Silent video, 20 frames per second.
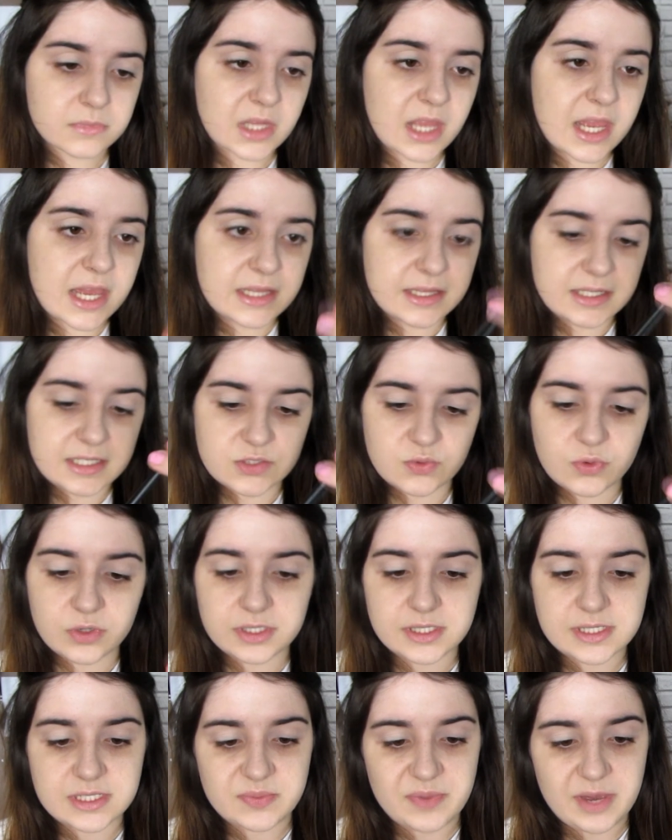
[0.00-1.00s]
And this one
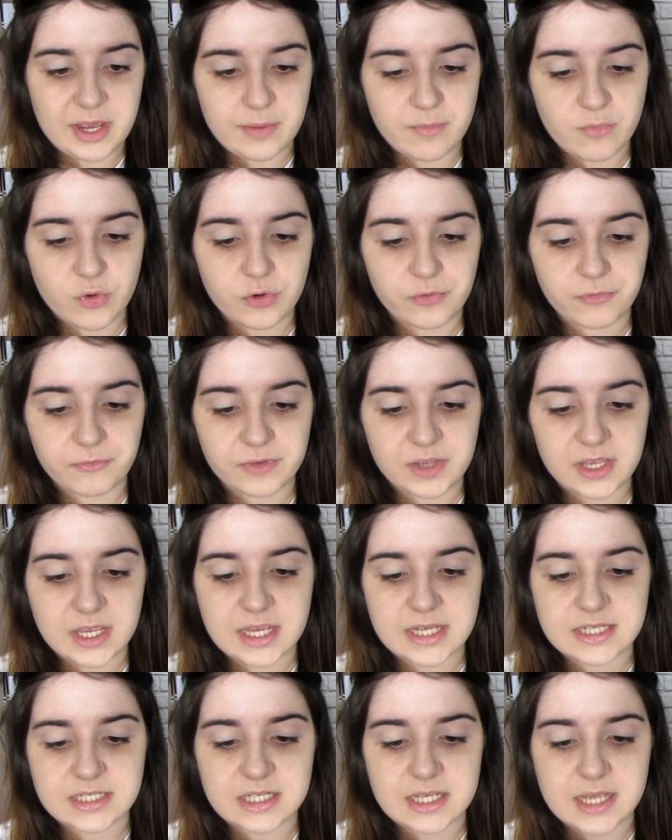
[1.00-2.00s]
is by
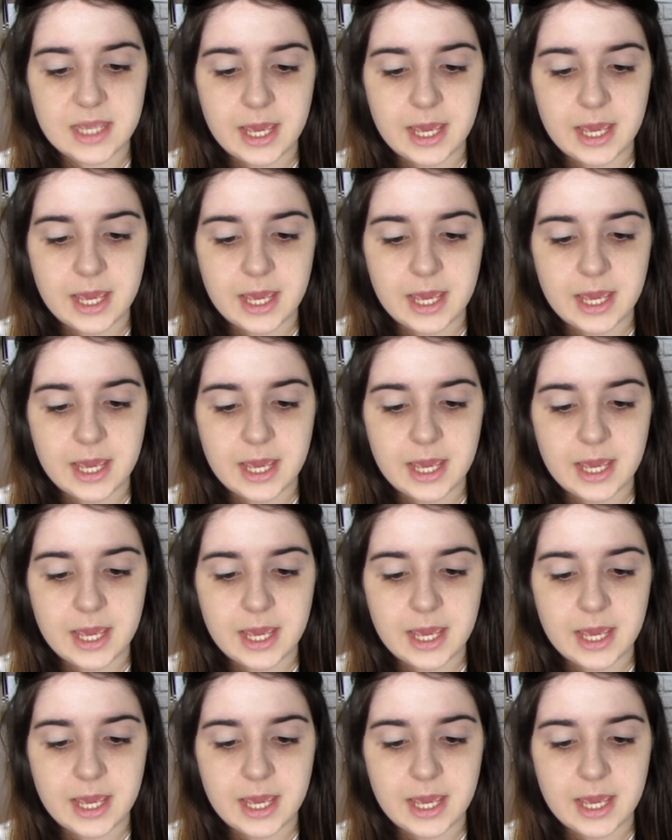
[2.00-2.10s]
Morphe, the